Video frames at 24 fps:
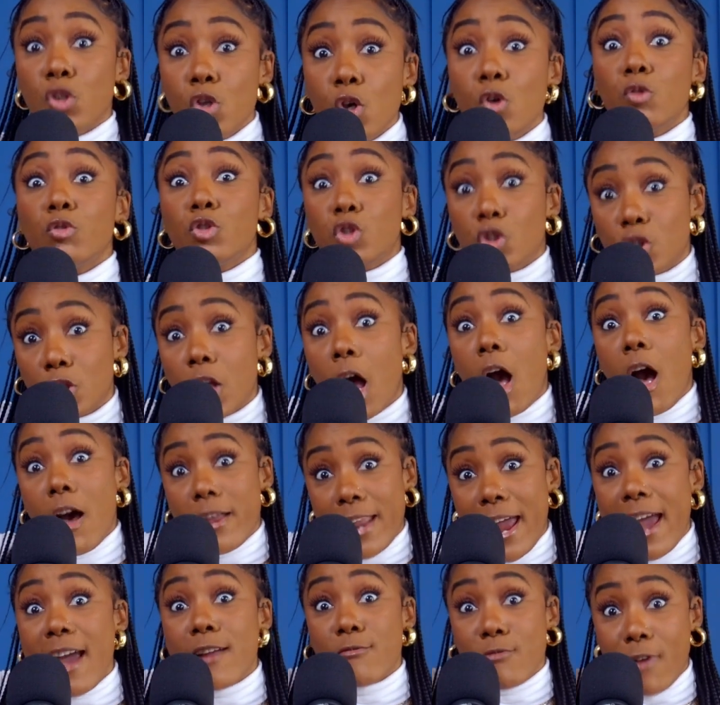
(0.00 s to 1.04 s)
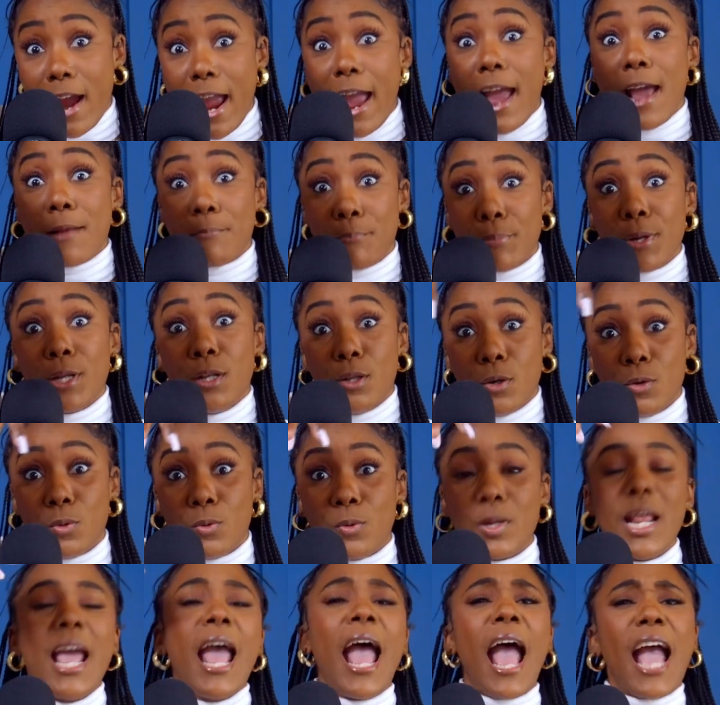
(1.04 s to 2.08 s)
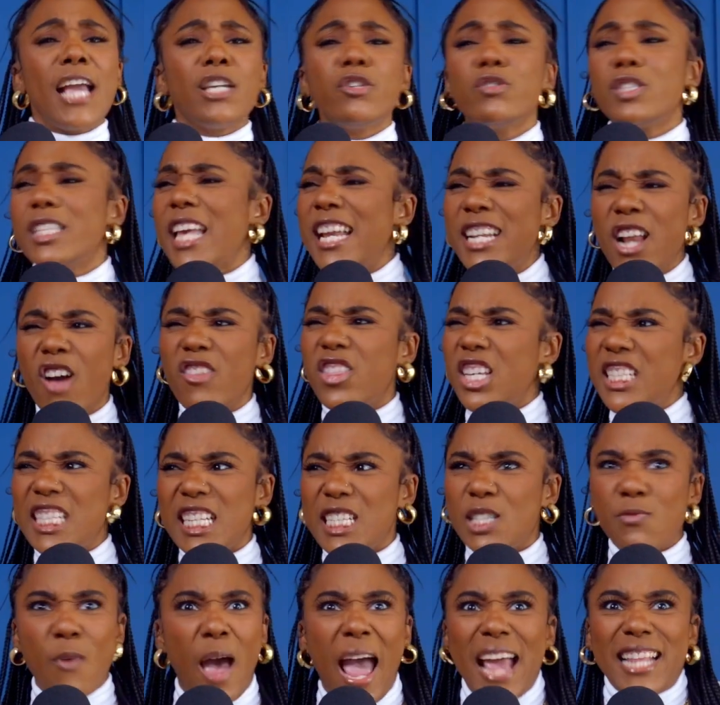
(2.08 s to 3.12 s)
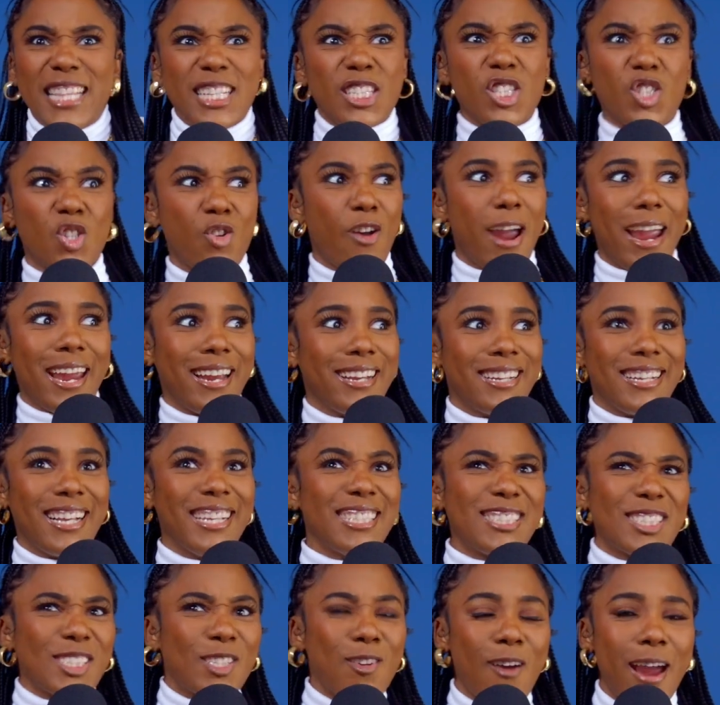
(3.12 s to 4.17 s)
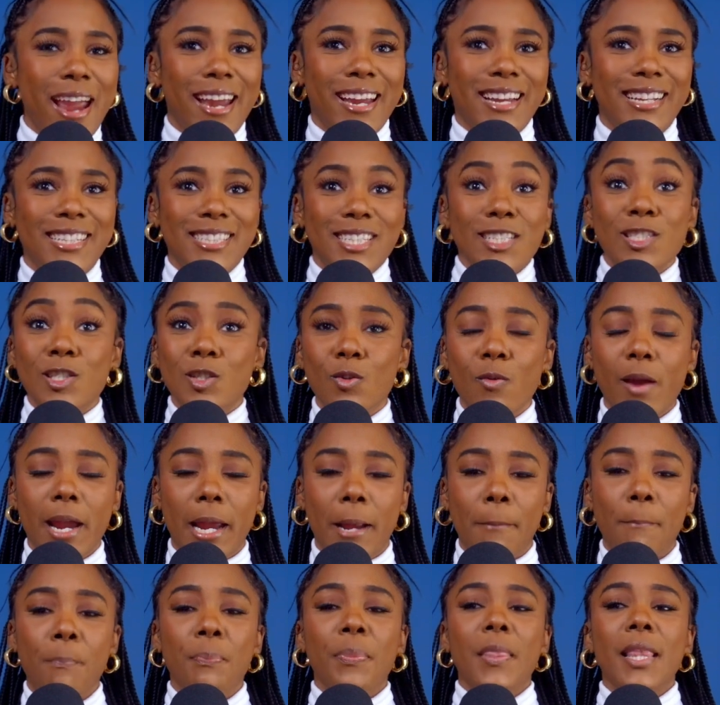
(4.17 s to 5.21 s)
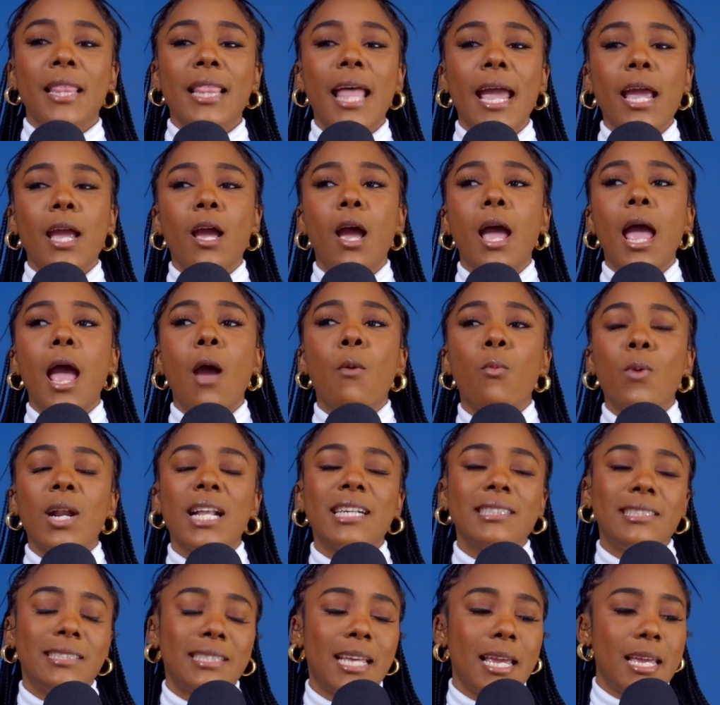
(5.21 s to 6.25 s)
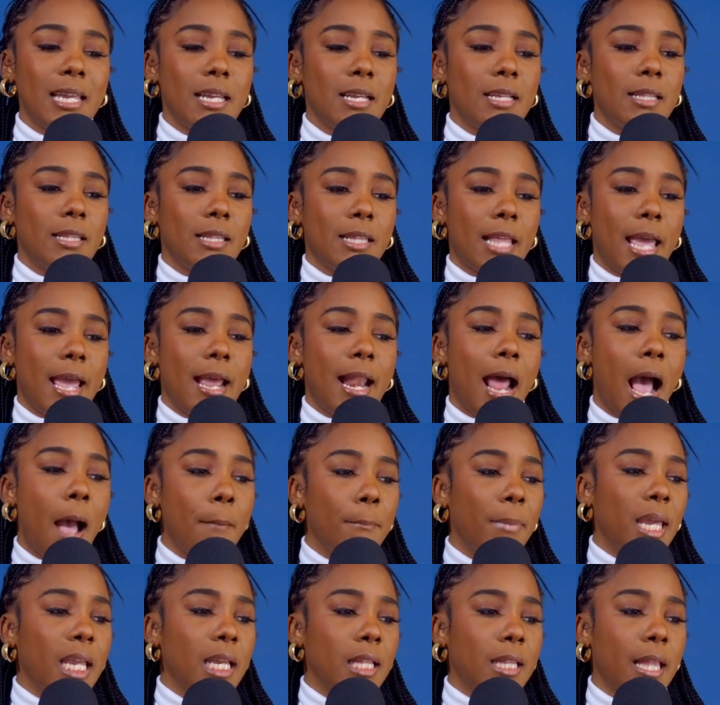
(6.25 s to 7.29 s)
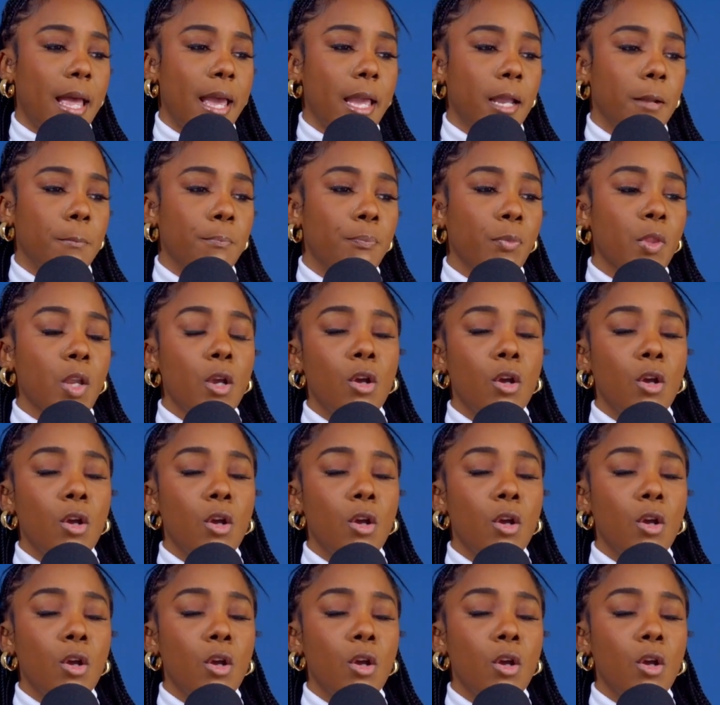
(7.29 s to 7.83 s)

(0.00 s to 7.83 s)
You saw that red balloon. And you said, no, this is fine. This is great. This is great. This is great. Like, and when I say that, I mean like,